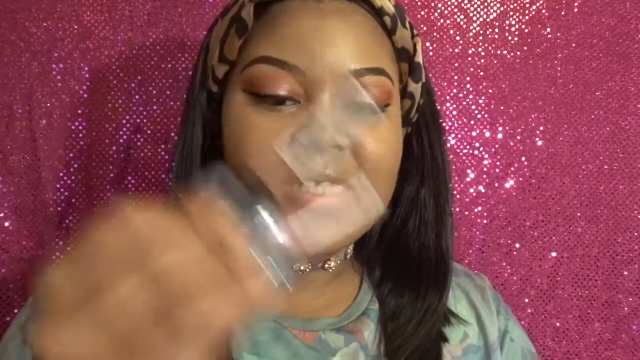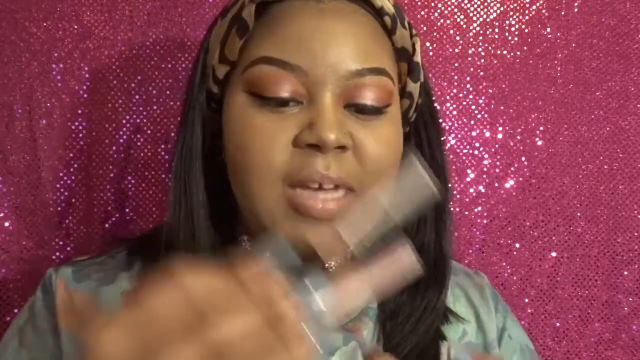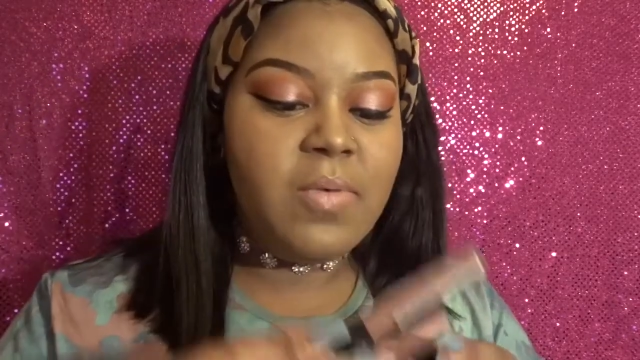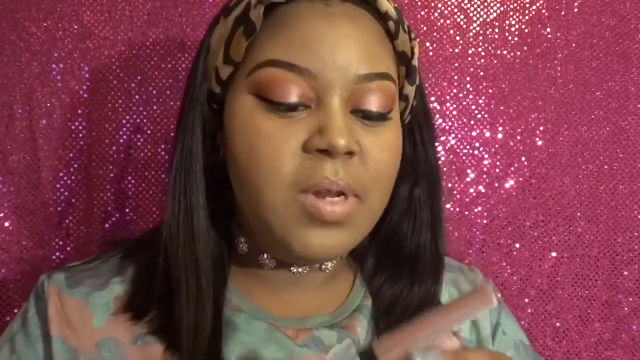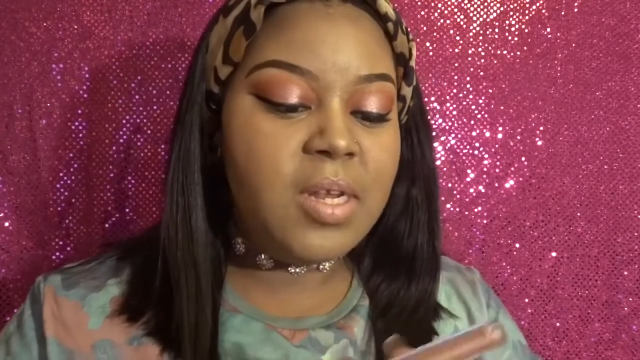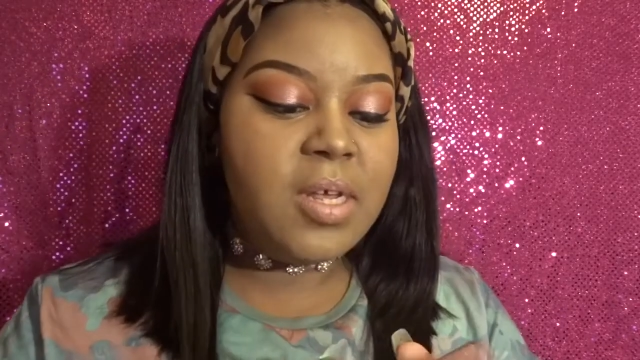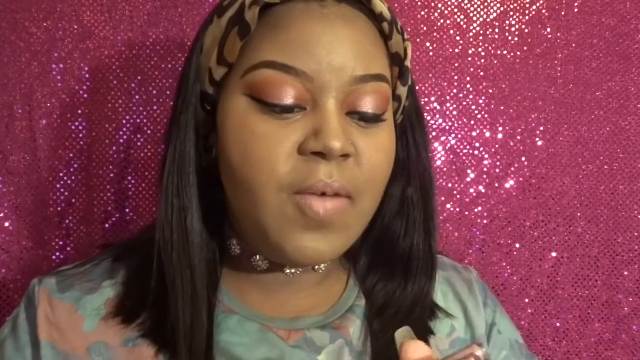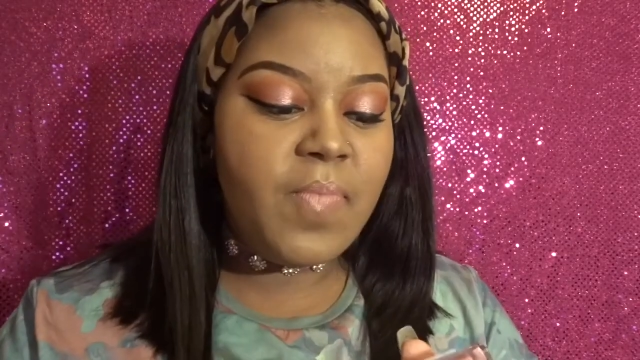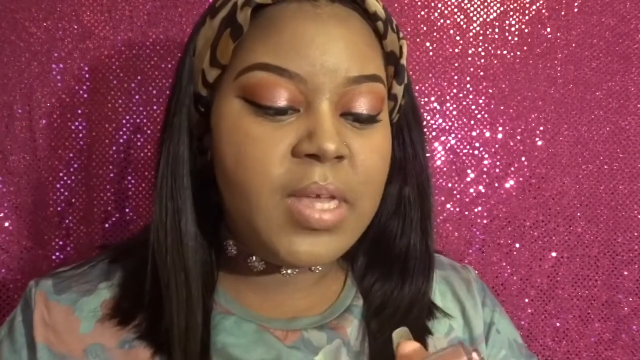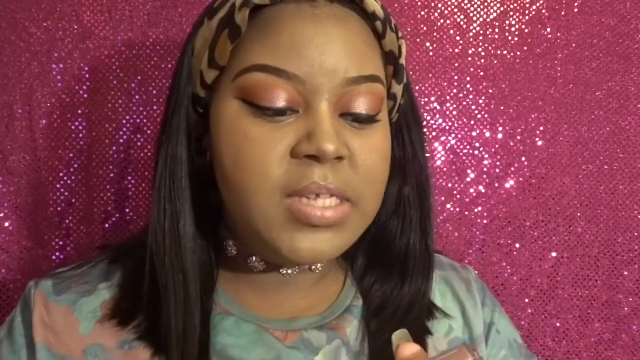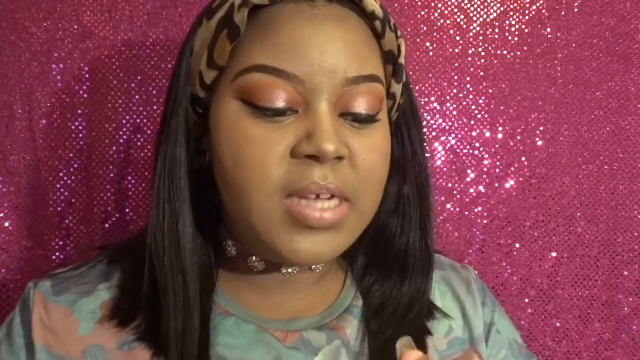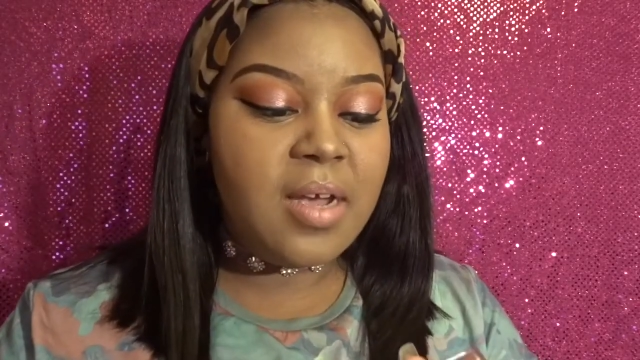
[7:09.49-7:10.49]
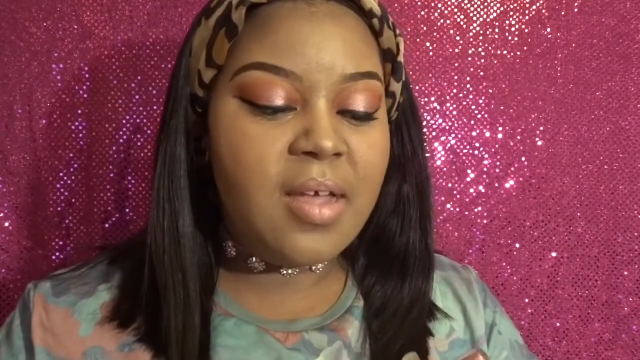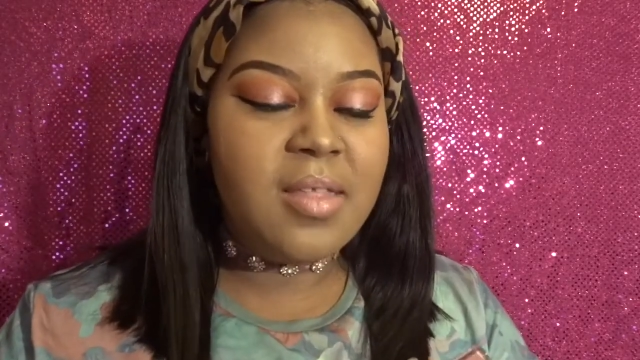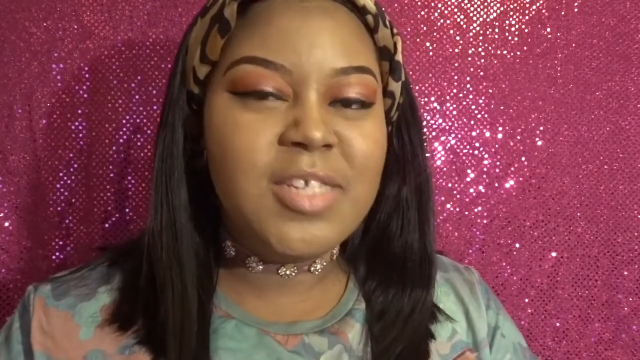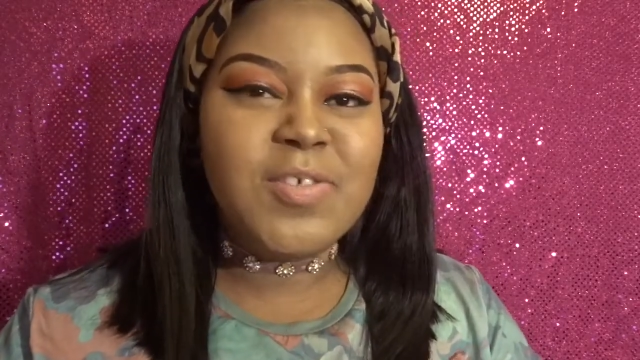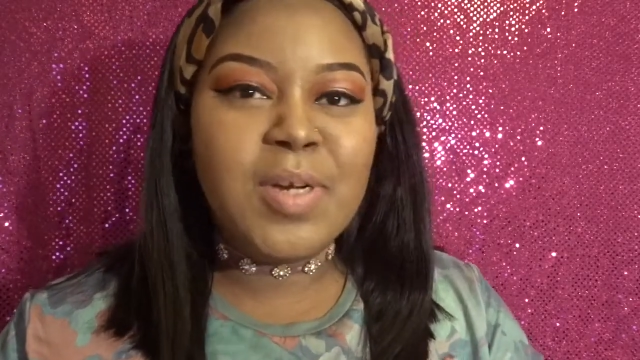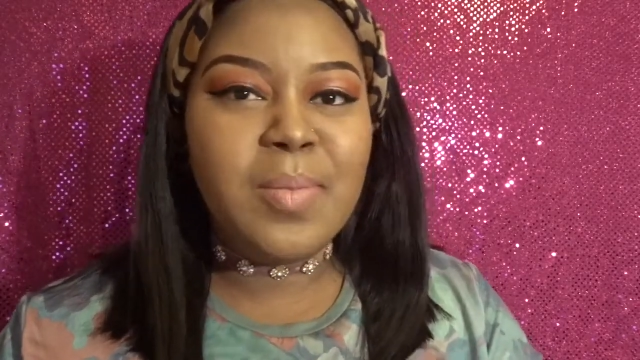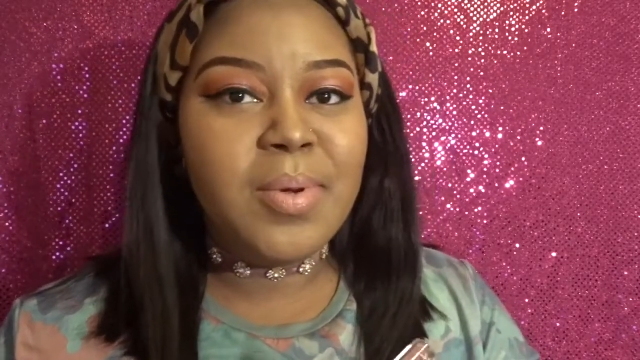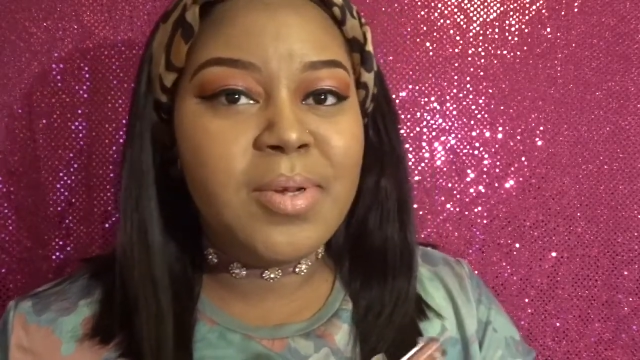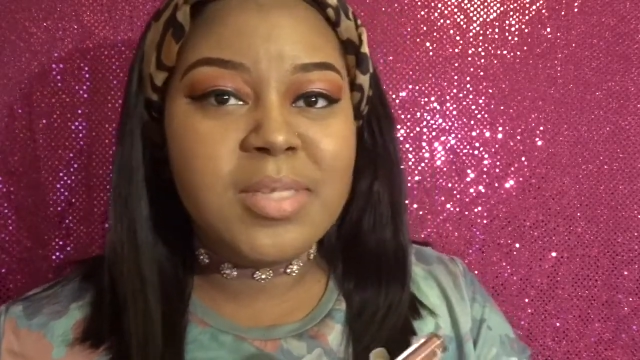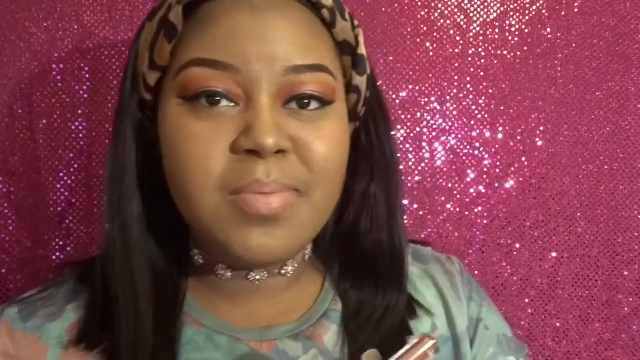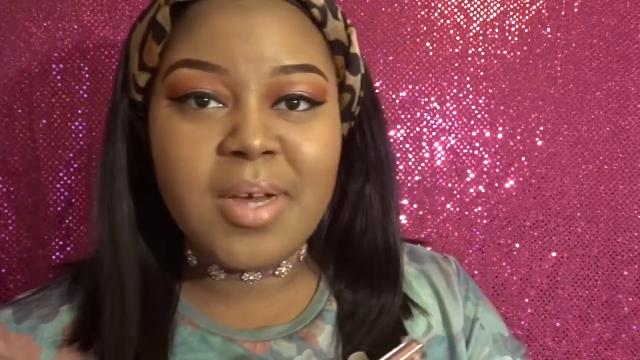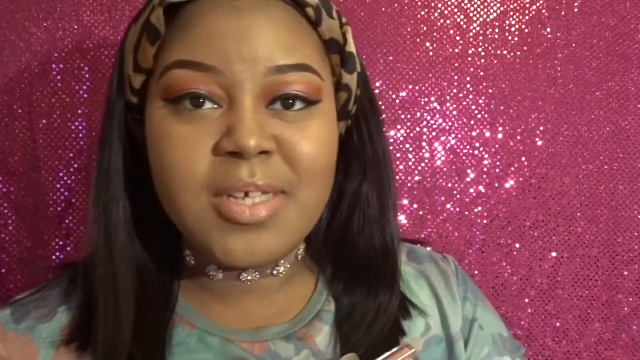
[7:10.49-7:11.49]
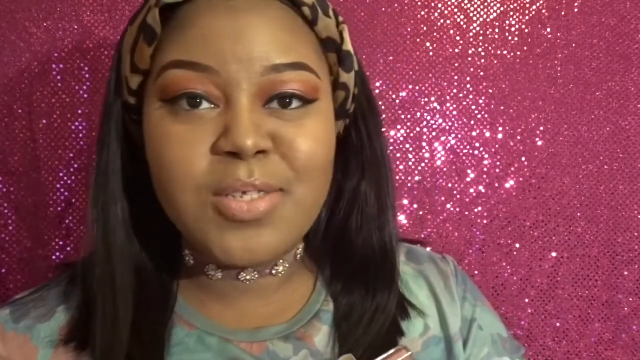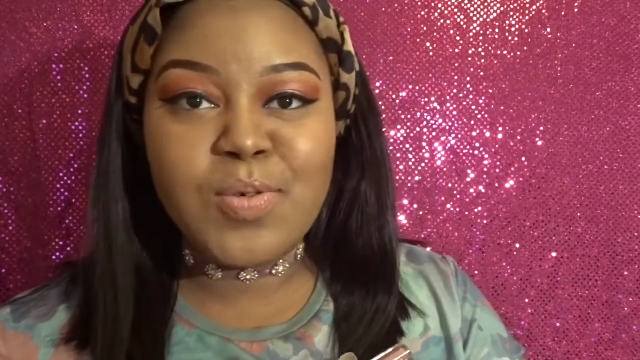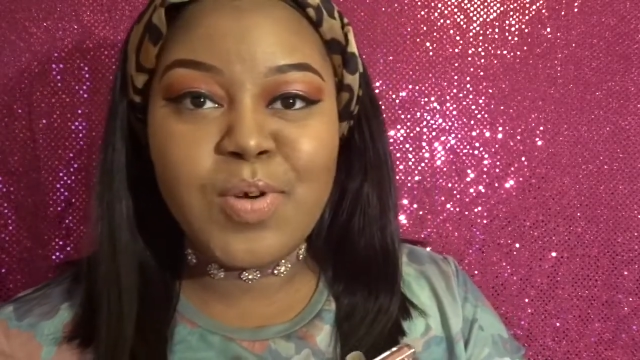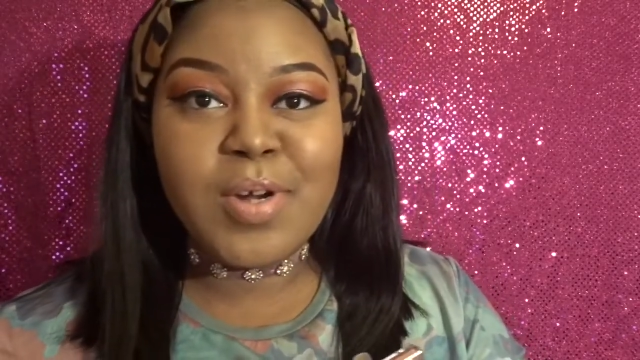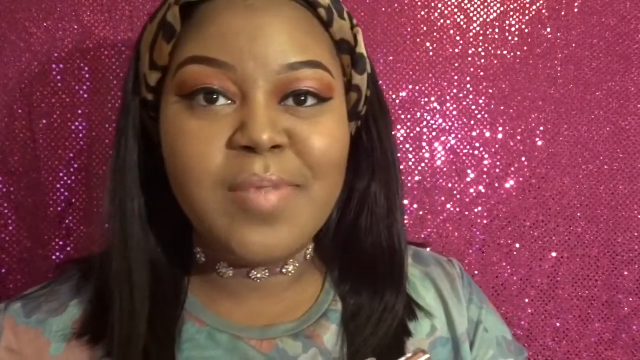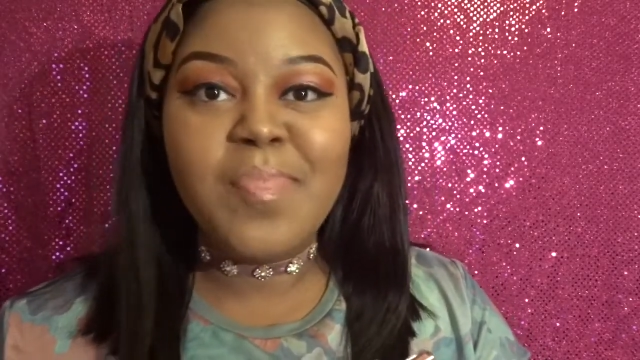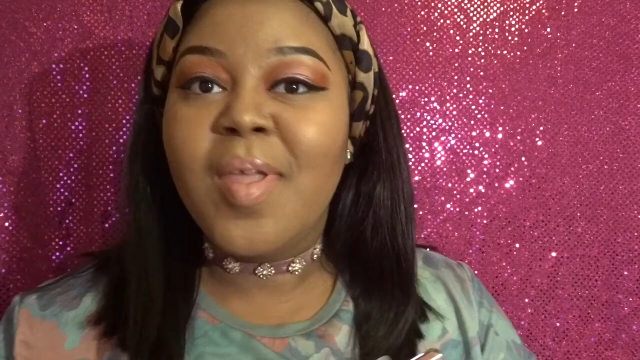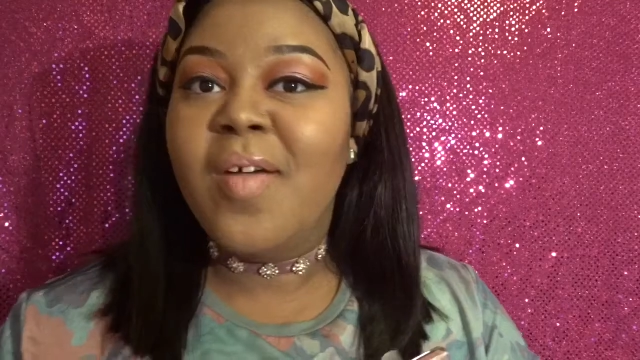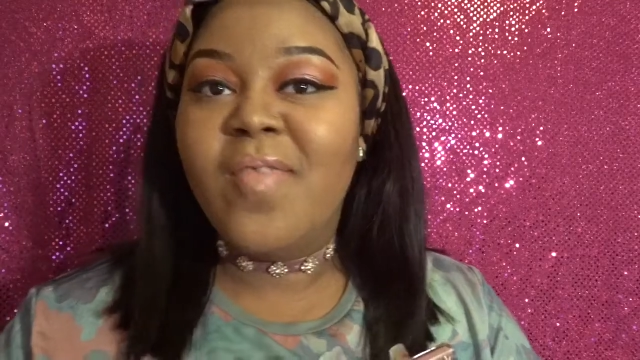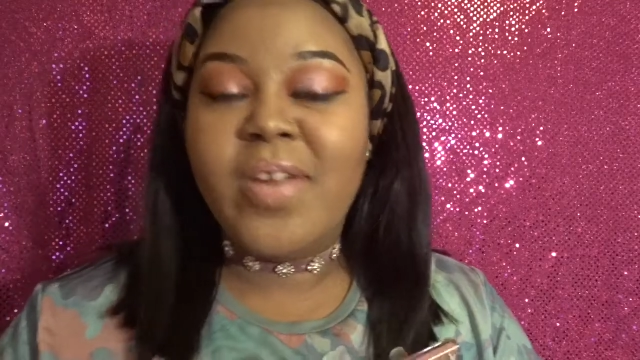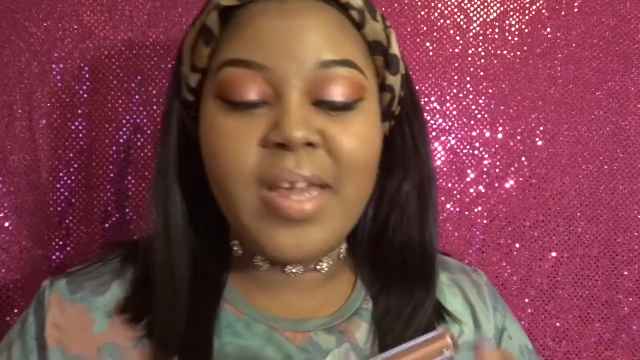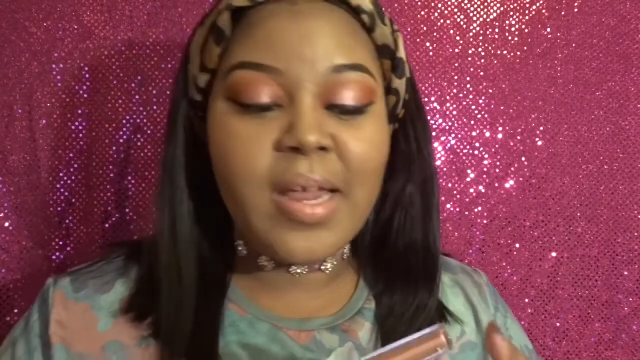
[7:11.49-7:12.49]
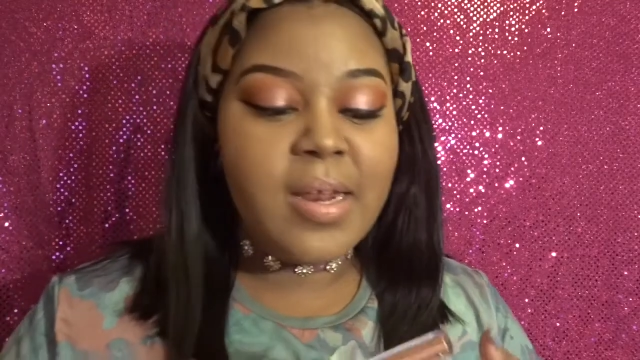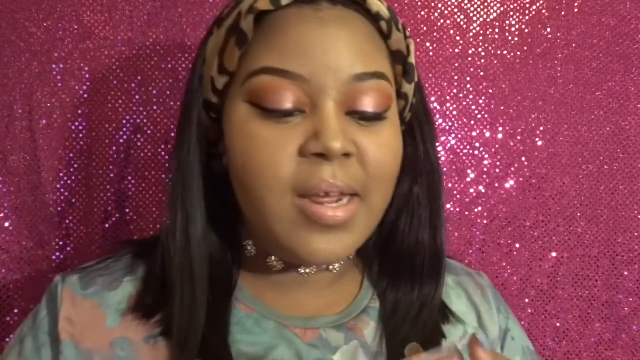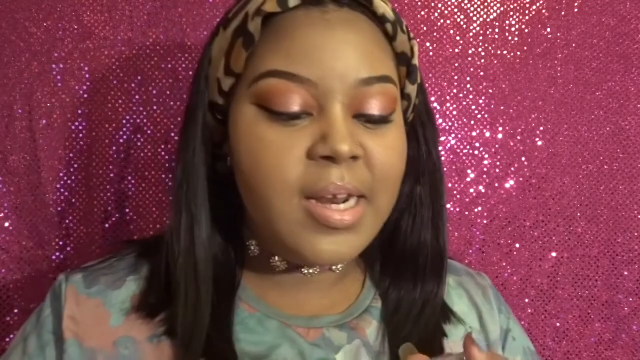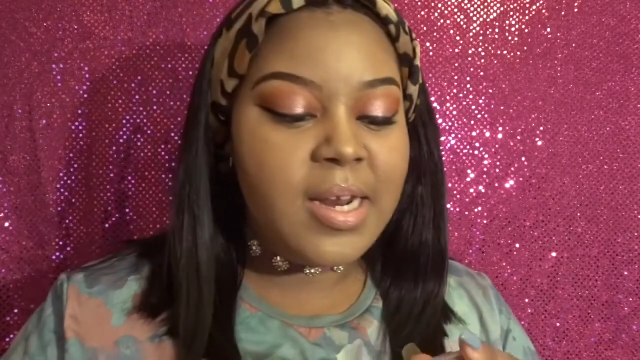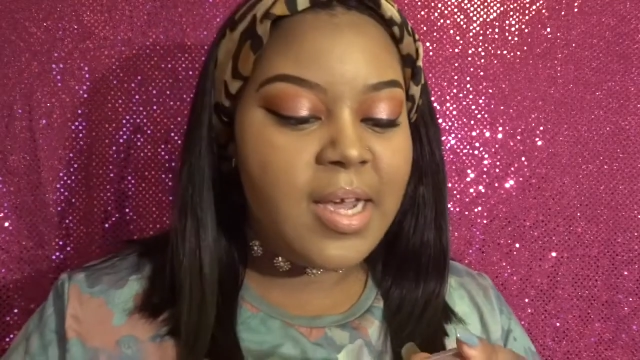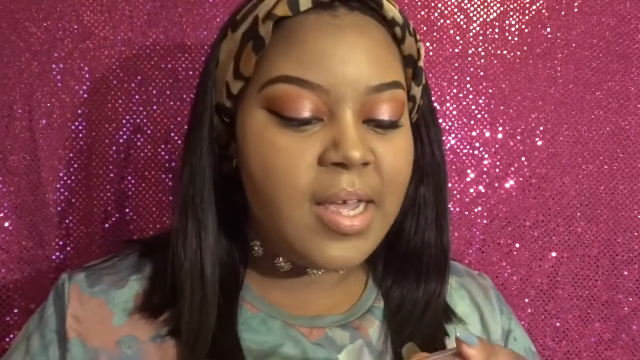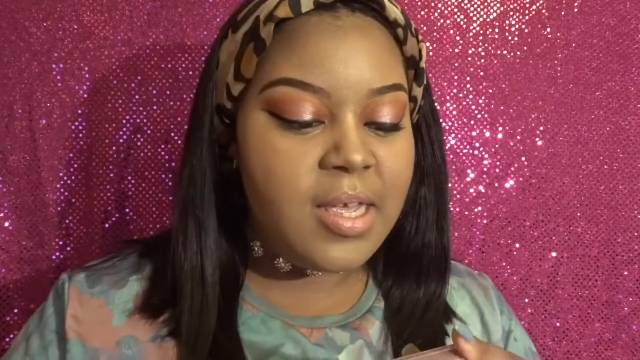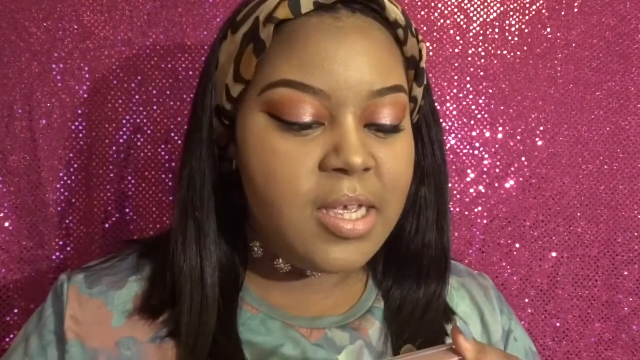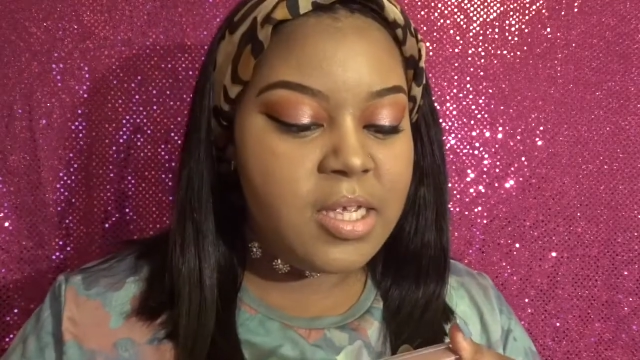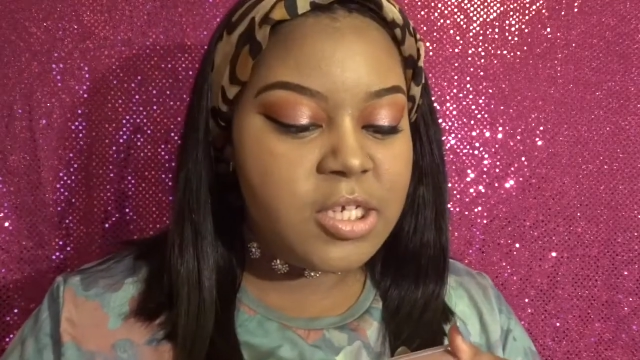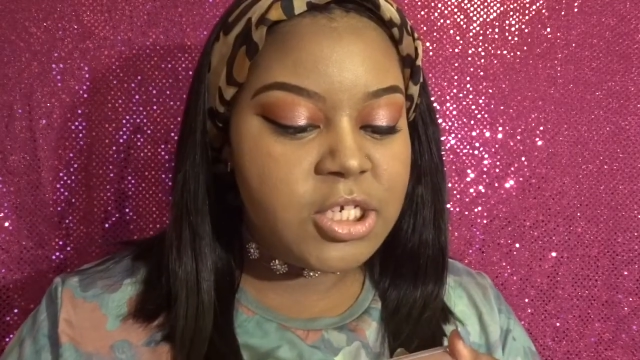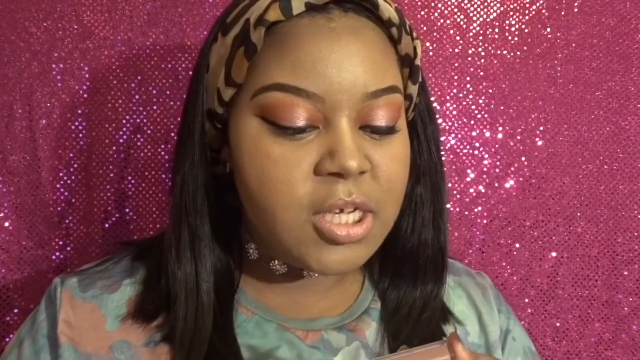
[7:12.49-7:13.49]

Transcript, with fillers: I really love these. I got these from the beauty supply store for a dollar ninety-nine each.